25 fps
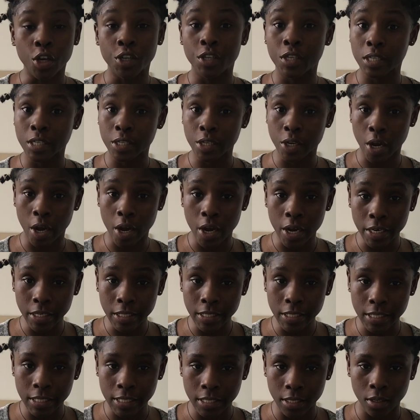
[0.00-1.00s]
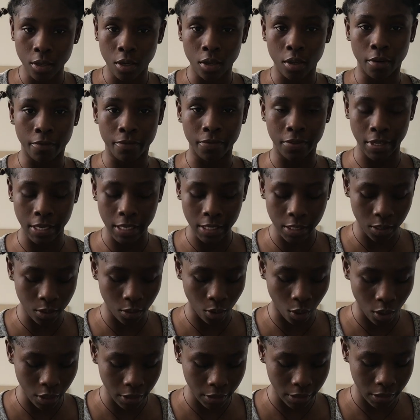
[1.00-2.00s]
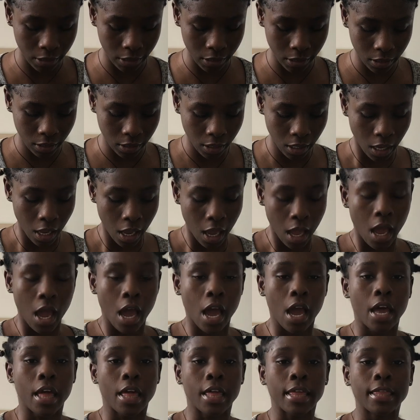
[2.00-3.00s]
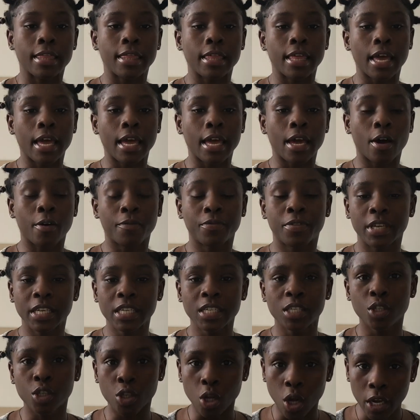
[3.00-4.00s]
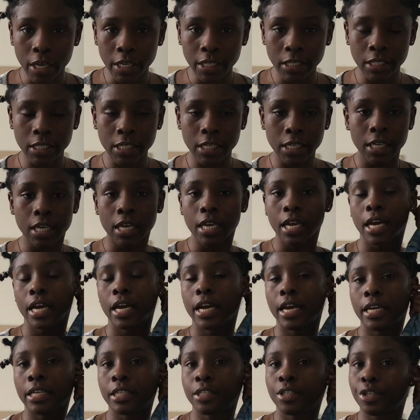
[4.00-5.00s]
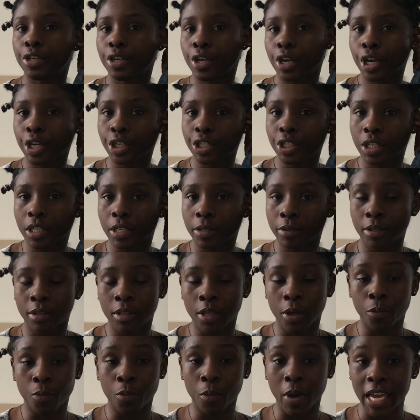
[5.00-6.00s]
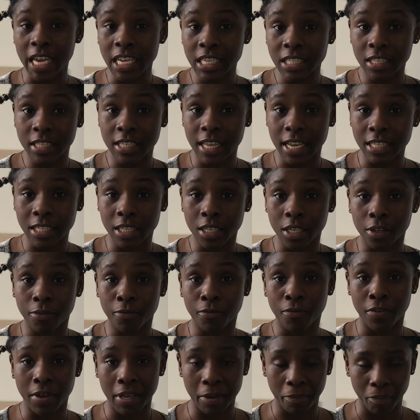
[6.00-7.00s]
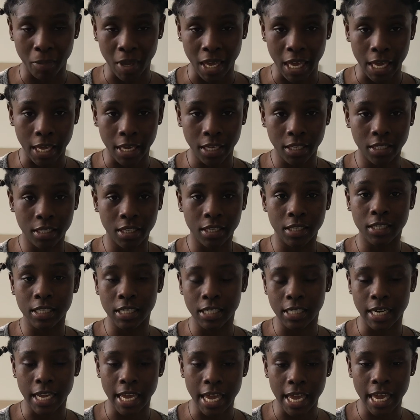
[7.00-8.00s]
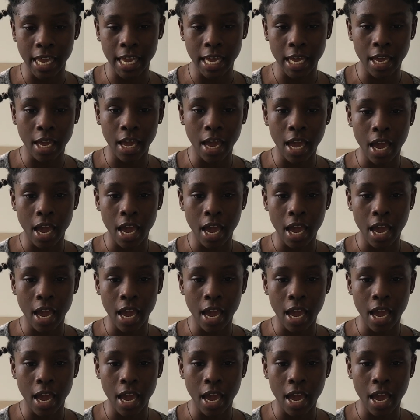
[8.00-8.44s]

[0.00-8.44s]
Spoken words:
skirts of these sorts, of this sort, it's usually the waist doesn't fit me. So today